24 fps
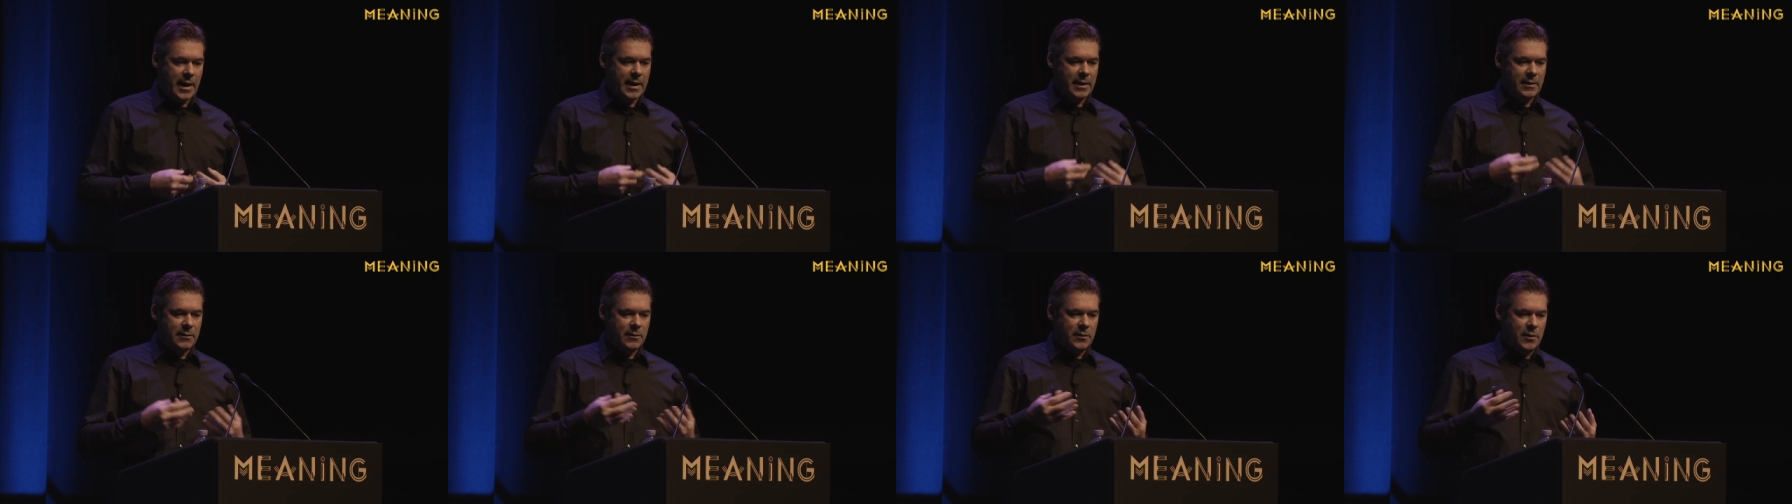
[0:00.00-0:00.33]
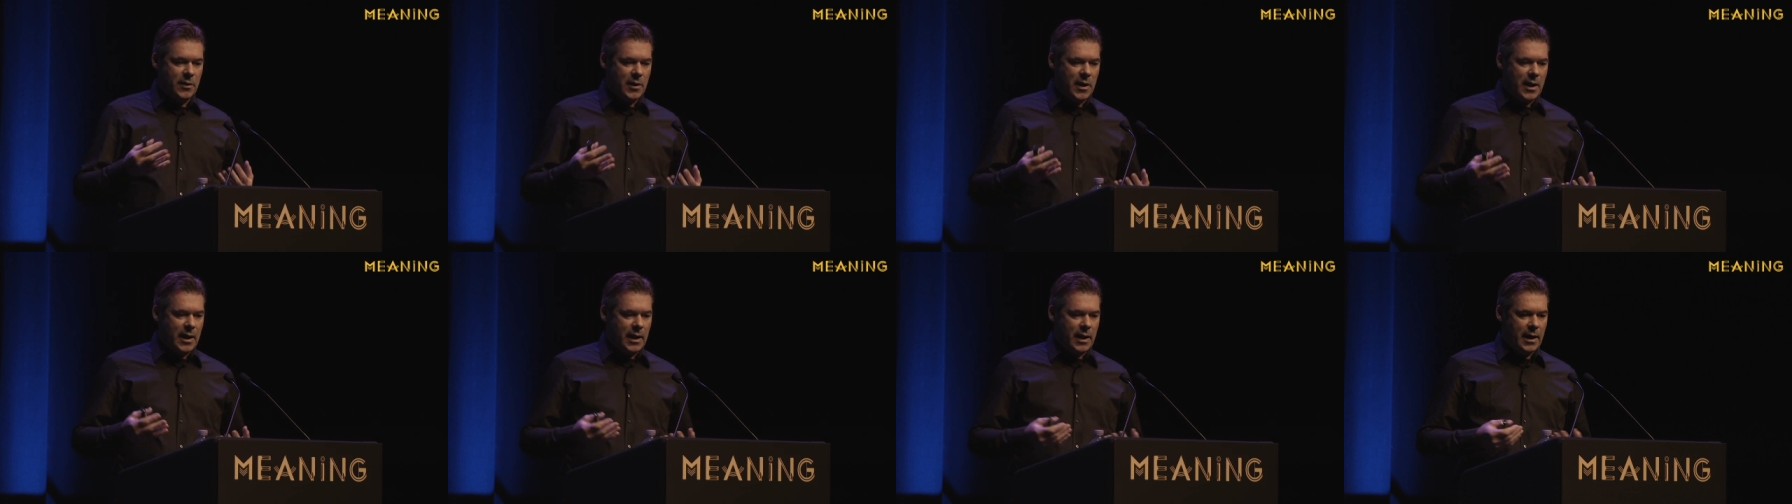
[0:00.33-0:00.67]
then
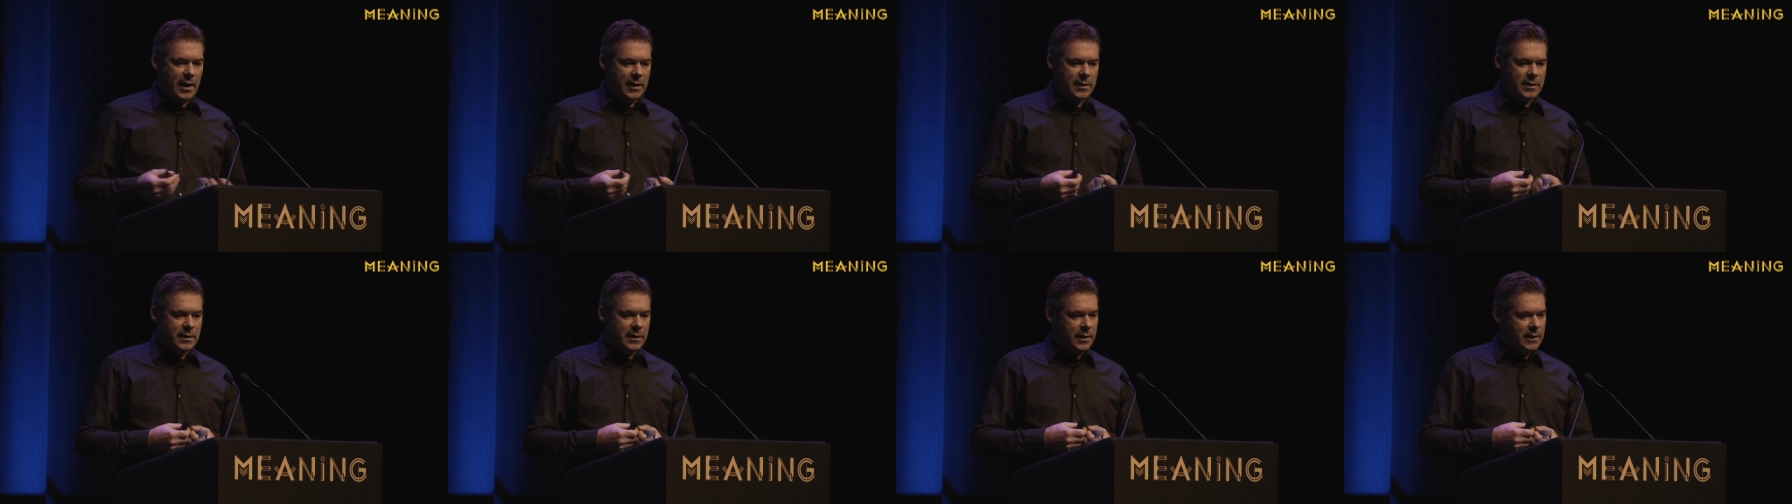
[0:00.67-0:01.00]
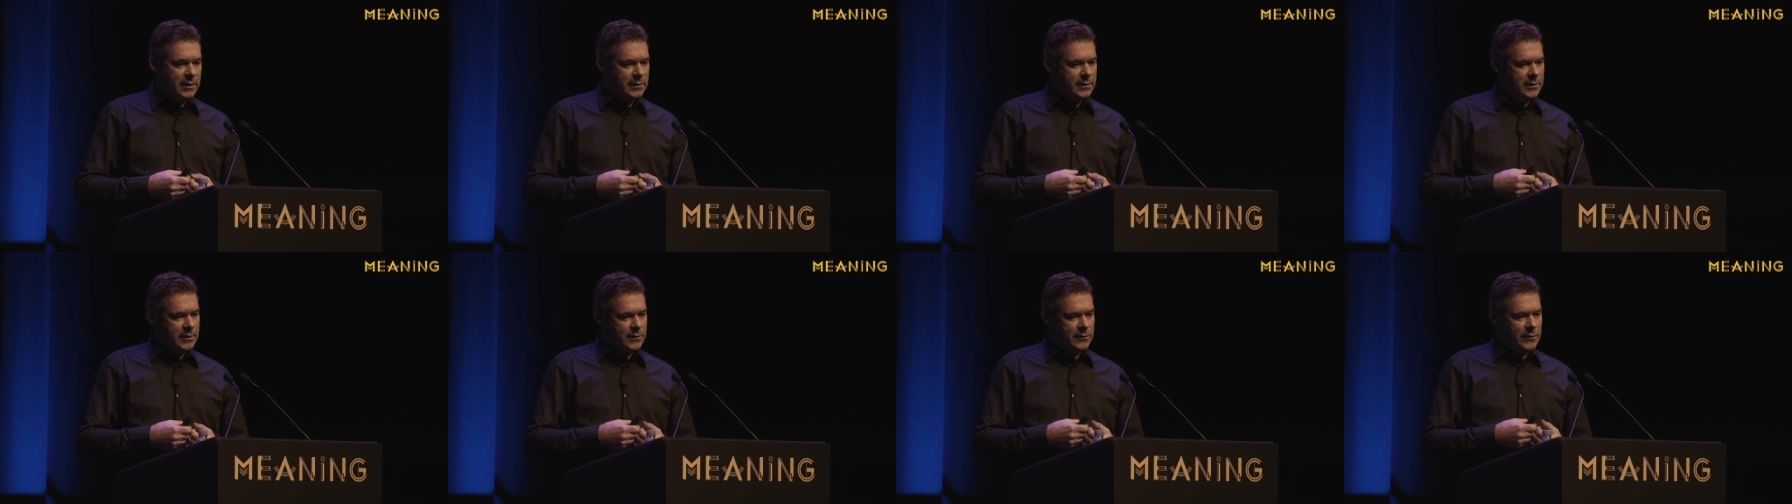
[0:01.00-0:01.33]
at,
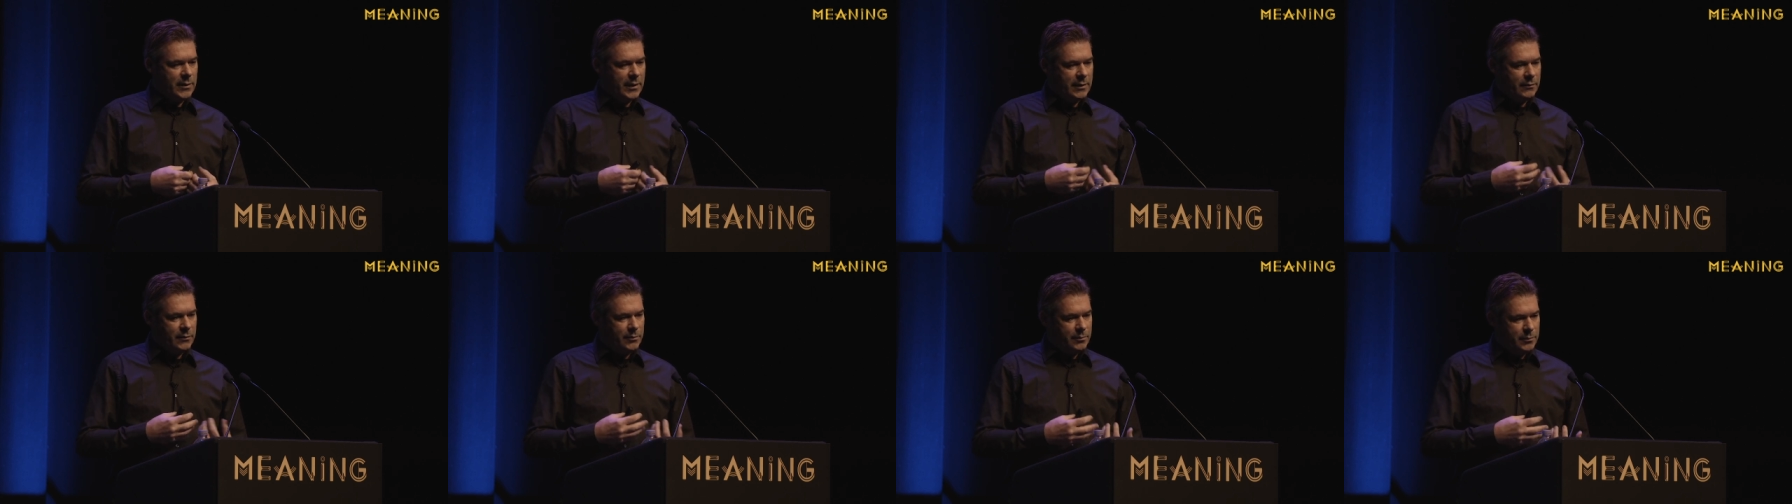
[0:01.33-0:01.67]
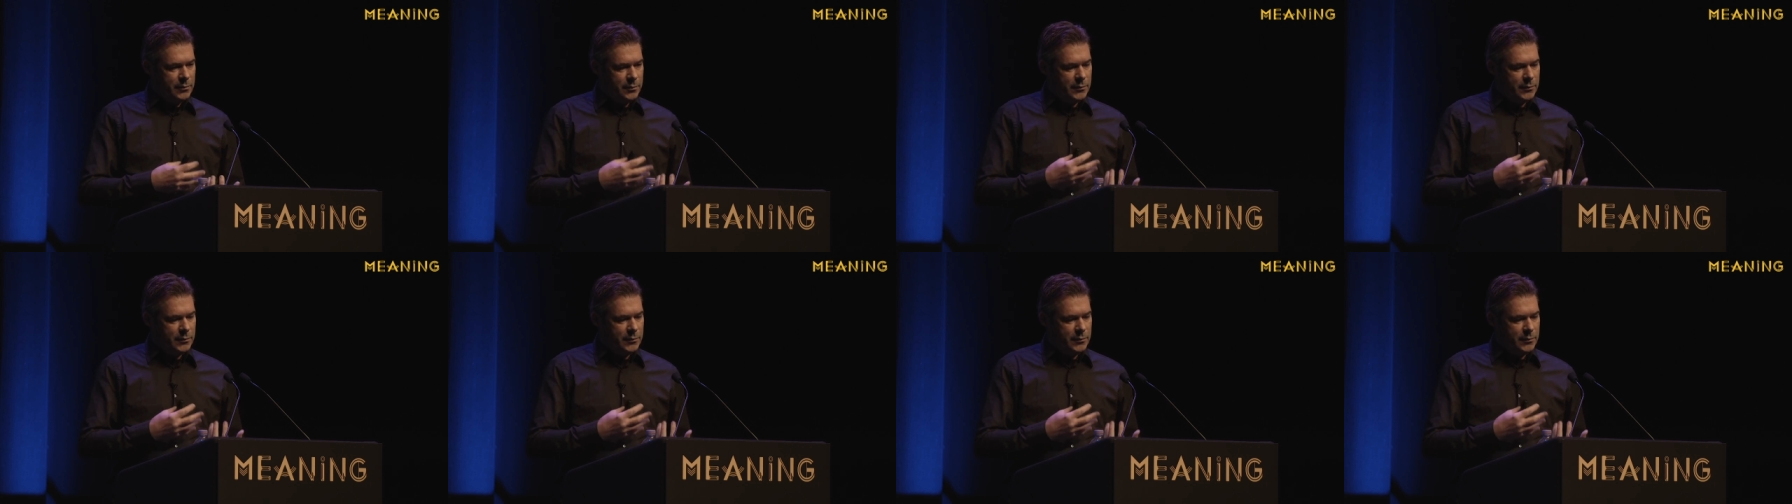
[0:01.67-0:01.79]
uh,